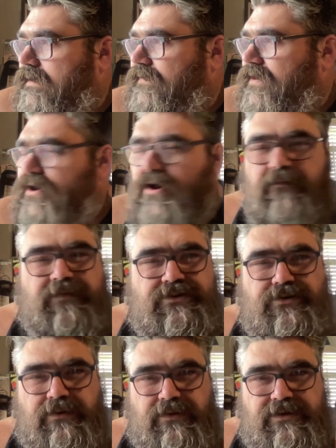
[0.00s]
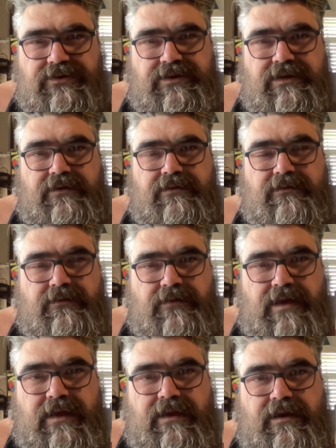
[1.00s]
the Nova trilogy,
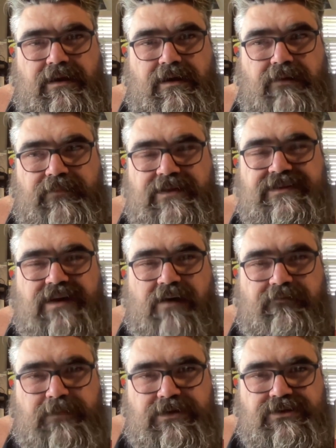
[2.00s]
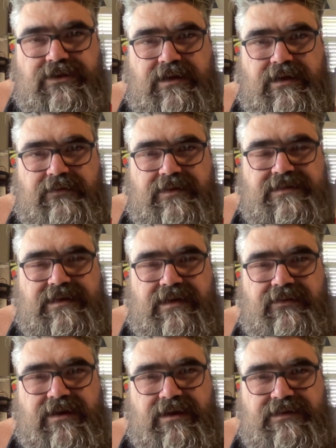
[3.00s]
like The Soft Machine, The
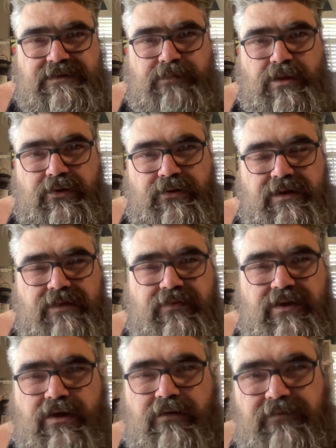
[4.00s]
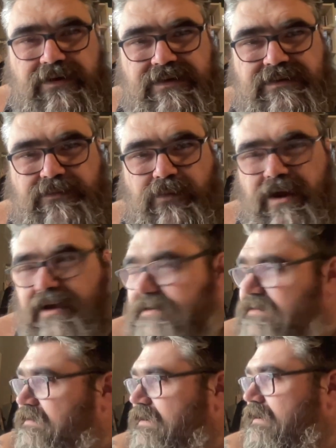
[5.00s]
Ticket That Exploded, and The Nova
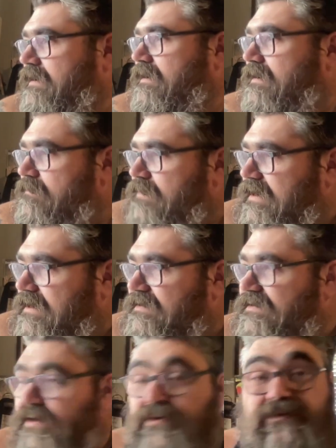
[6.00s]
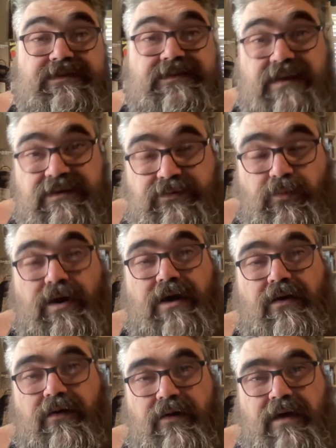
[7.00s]
Express, because those as
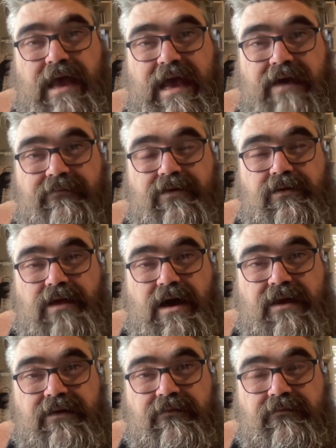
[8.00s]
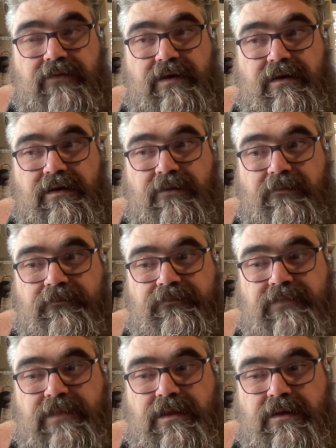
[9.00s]
well have a lot of
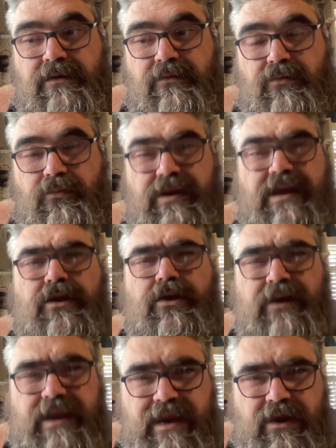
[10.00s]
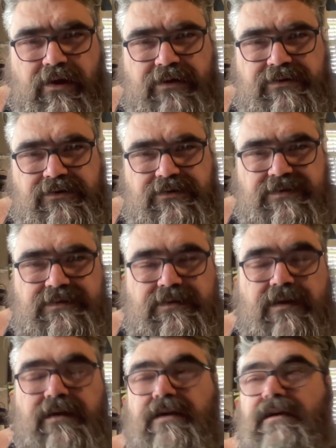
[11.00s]
reoccurring characters.
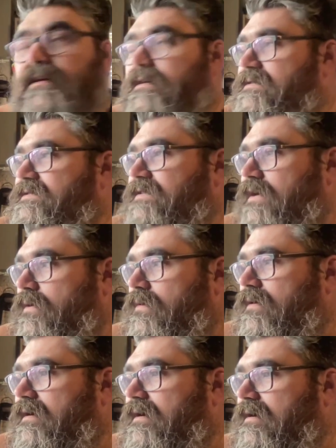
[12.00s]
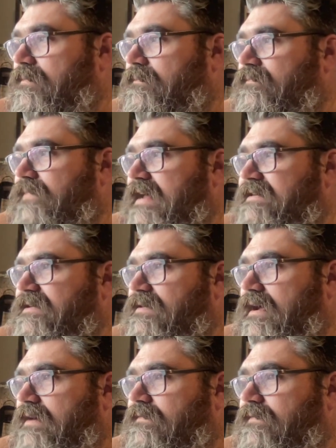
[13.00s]
So that's a
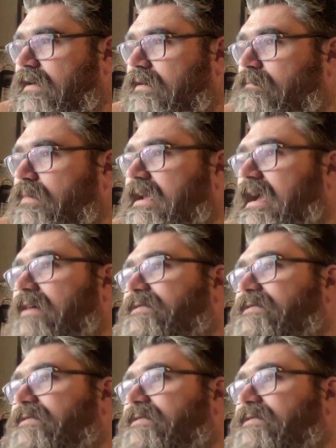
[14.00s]
lot of fun. But yeah,